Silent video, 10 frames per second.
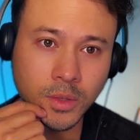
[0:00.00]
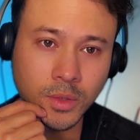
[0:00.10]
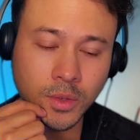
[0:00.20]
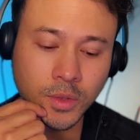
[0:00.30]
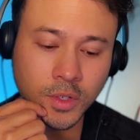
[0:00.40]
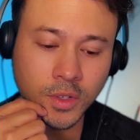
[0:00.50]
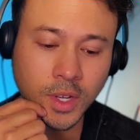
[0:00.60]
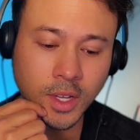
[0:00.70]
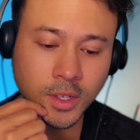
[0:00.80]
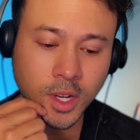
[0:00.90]
this
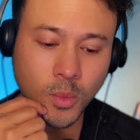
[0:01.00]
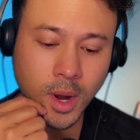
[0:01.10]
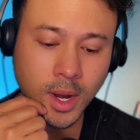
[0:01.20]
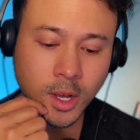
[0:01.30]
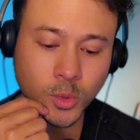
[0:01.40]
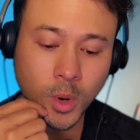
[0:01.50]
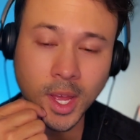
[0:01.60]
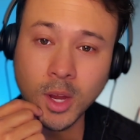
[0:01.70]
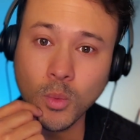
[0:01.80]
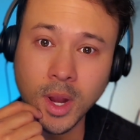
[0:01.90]
intensity right now is we're
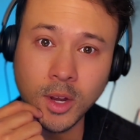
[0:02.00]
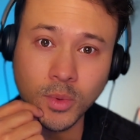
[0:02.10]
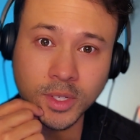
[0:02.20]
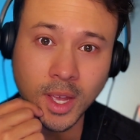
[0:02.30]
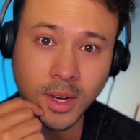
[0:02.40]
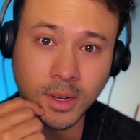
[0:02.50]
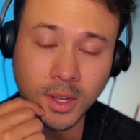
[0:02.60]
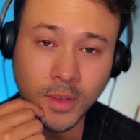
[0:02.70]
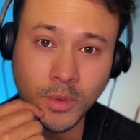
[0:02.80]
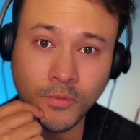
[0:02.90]
getting ready to ascend
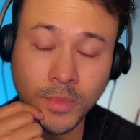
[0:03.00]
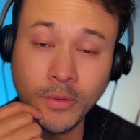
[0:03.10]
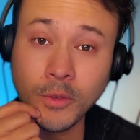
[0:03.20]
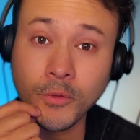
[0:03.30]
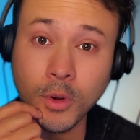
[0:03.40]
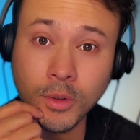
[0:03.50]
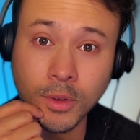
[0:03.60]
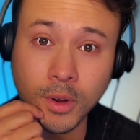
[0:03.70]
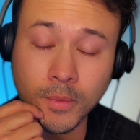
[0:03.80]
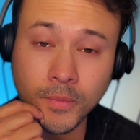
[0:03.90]
even
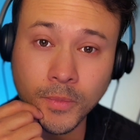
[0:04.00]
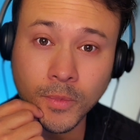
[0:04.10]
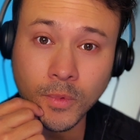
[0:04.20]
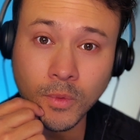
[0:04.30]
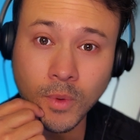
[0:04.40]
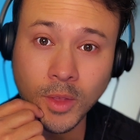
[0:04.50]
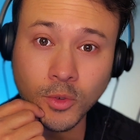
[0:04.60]
further, right?